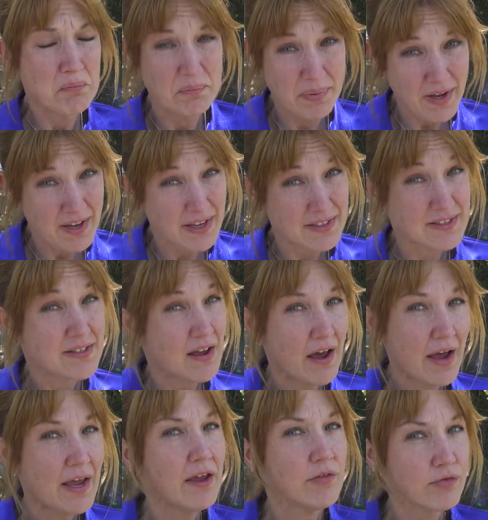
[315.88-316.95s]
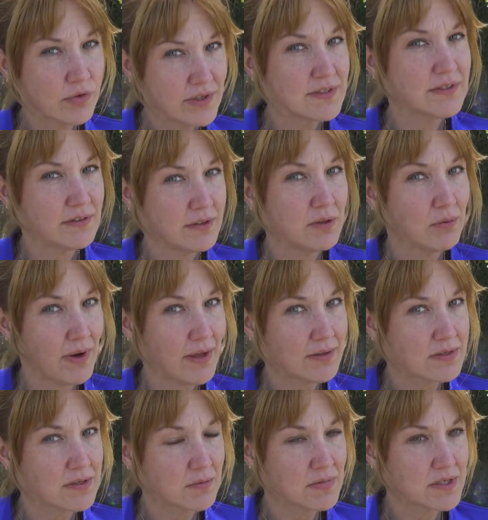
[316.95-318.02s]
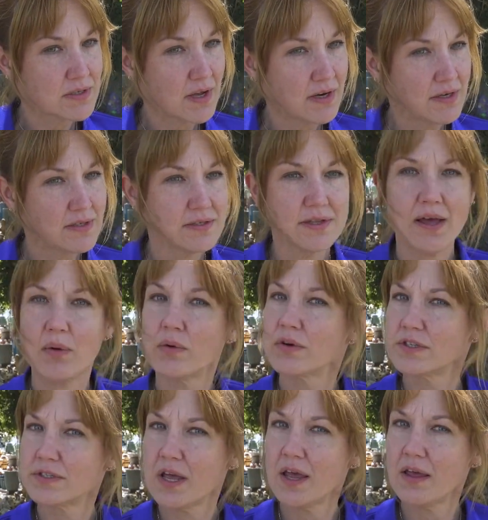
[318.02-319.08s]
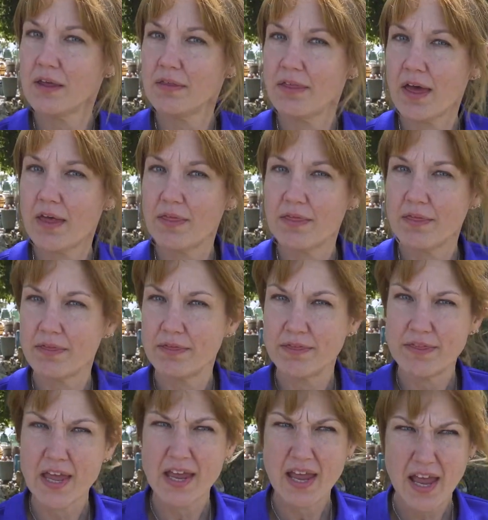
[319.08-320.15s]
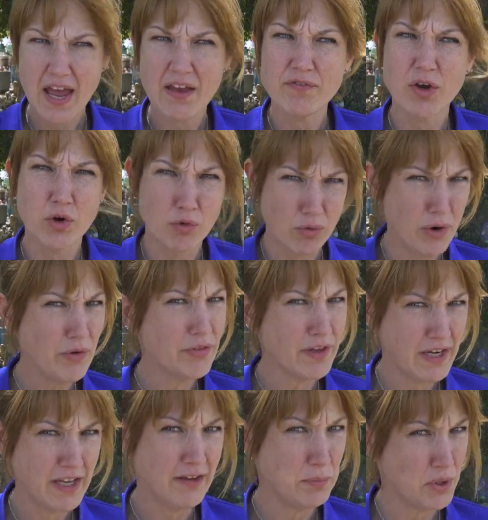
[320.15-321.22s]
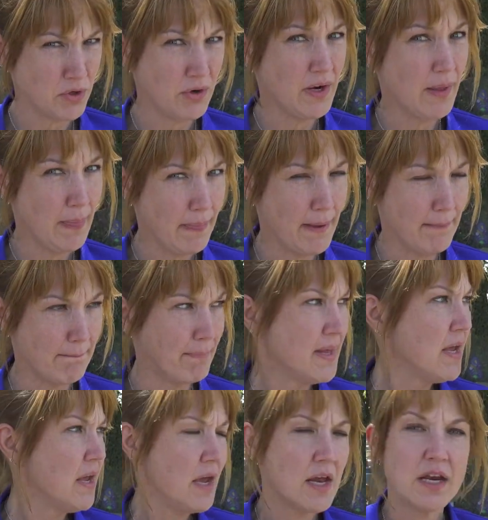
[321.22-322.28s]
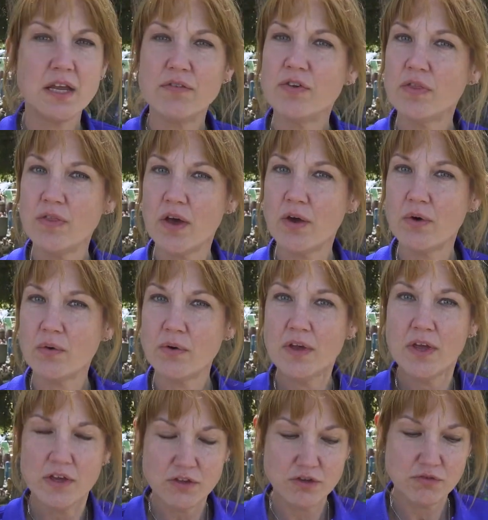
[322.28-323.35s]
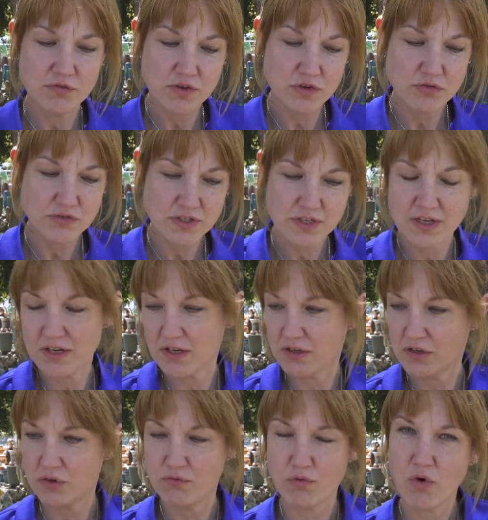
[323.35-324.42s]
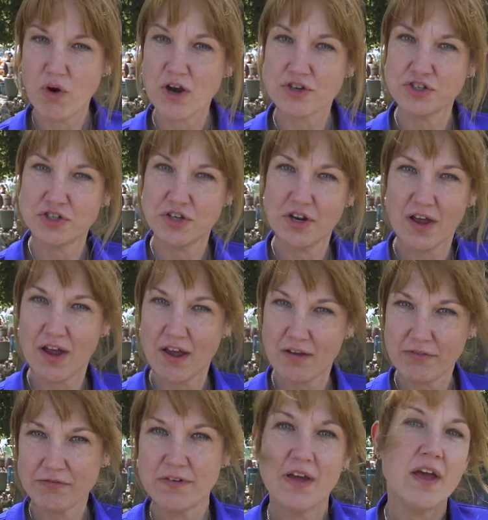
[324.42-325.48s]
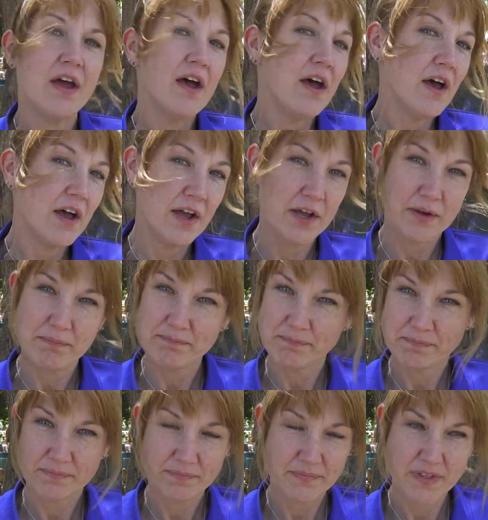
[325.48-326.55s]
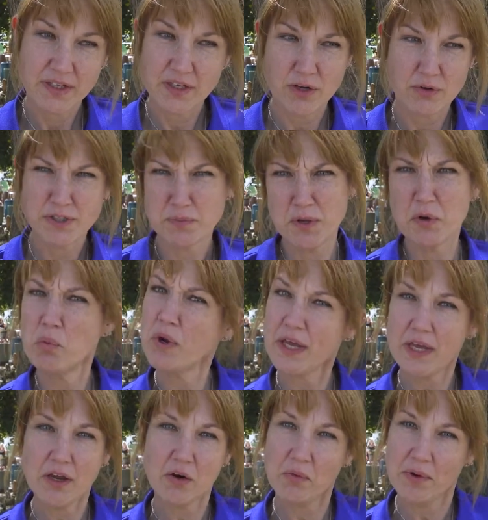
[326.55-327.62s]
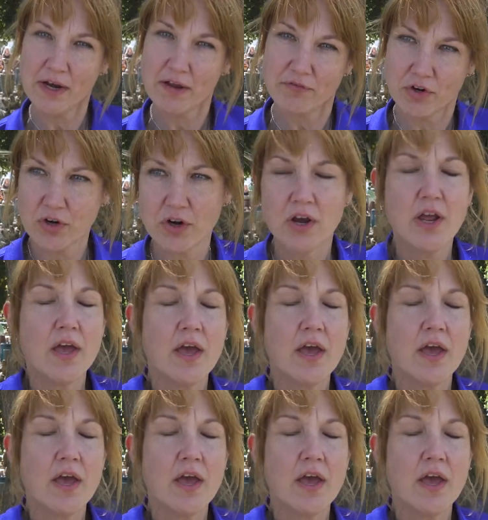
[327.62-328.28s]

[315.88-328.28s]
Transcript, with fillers: But I have recently read some studies that were saying that they have a growth inhibitor in them. And even though you've used it, you've washed it off, um, you know, it's been a week or whatever,